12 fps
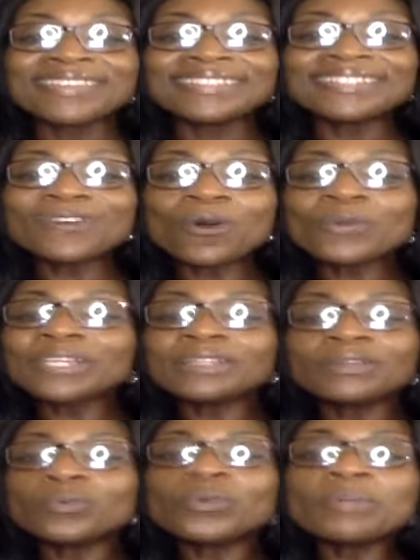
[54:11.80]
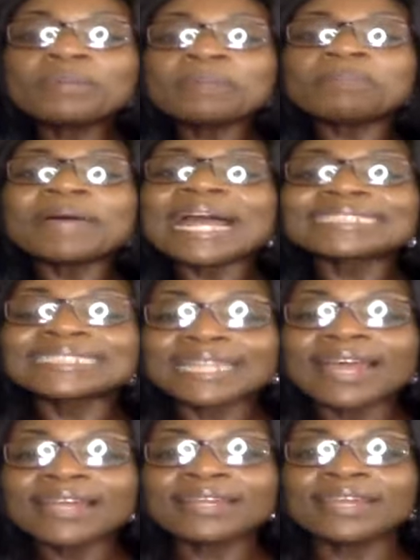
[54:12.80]
You know, you know, we've been
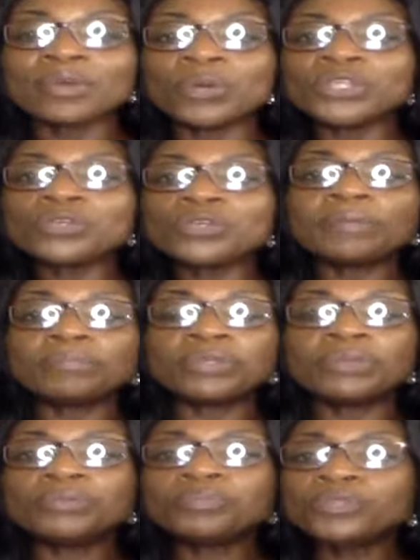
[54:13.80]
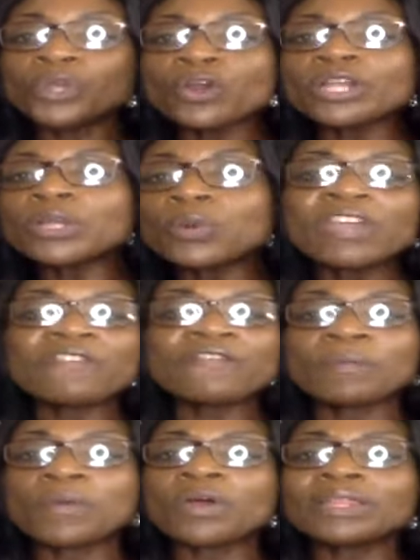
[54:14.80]
backsliding when you've been turned away
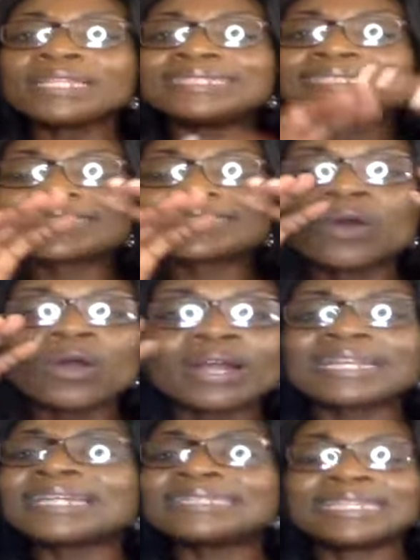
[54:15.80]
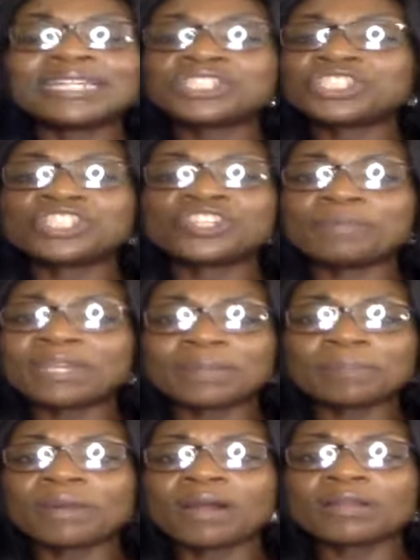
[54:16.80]
from all these organizations you've been
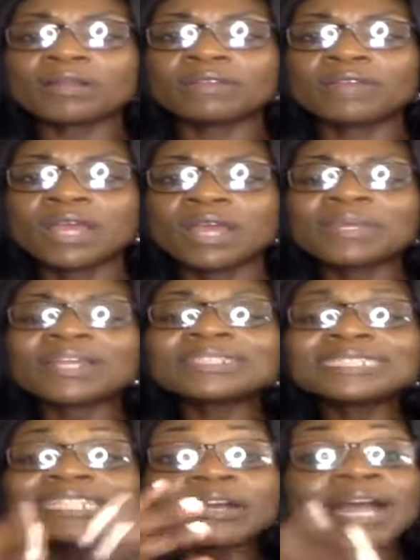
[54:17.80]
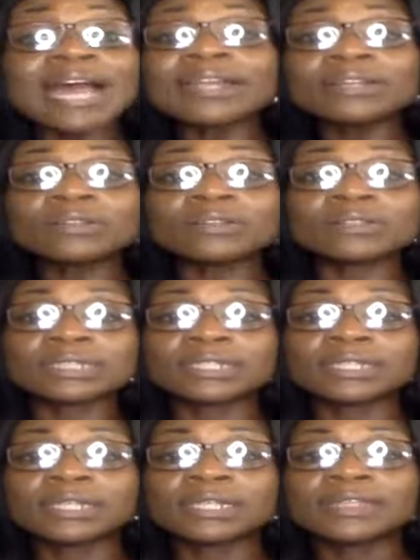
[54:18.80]
a part of because they're idols.
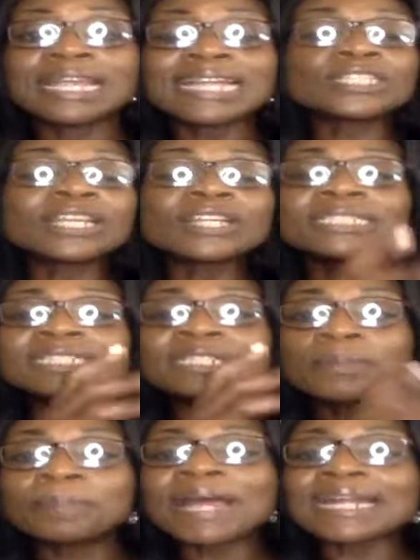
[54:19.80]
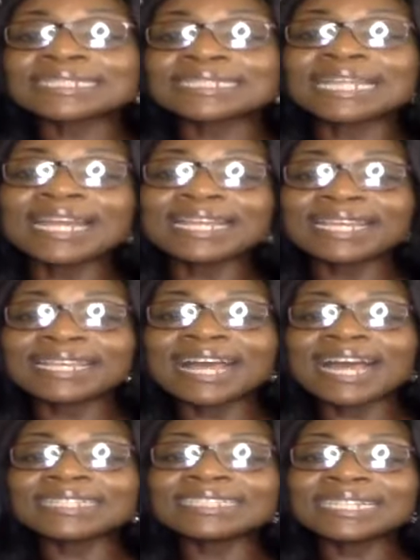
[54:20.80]
That's considered backsliding.
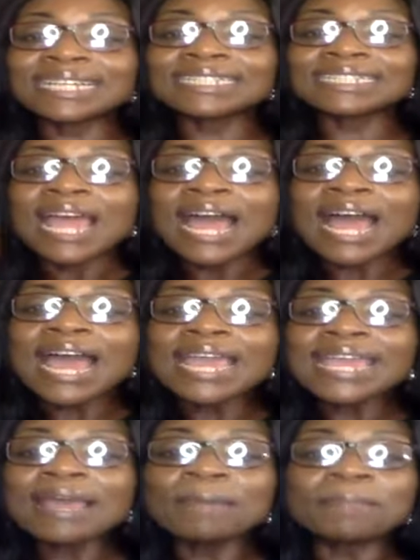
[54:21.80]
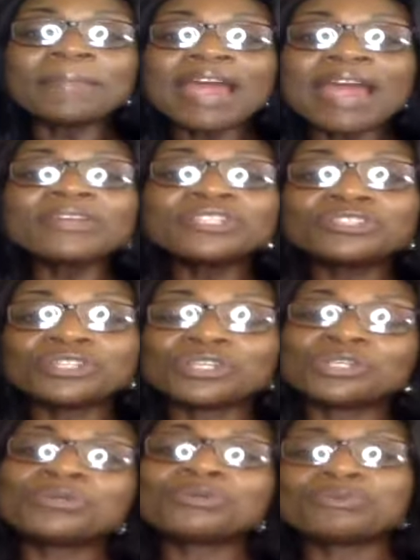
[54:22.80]
God says, I am married to
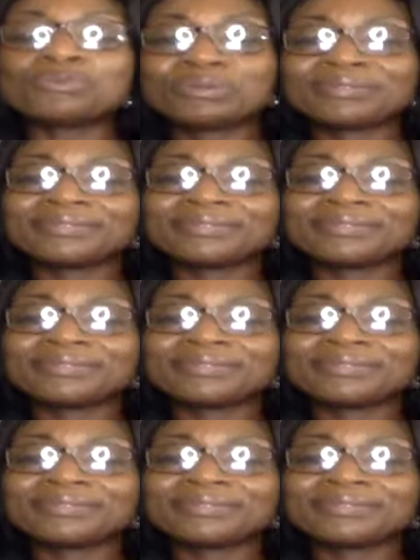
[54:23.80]
you.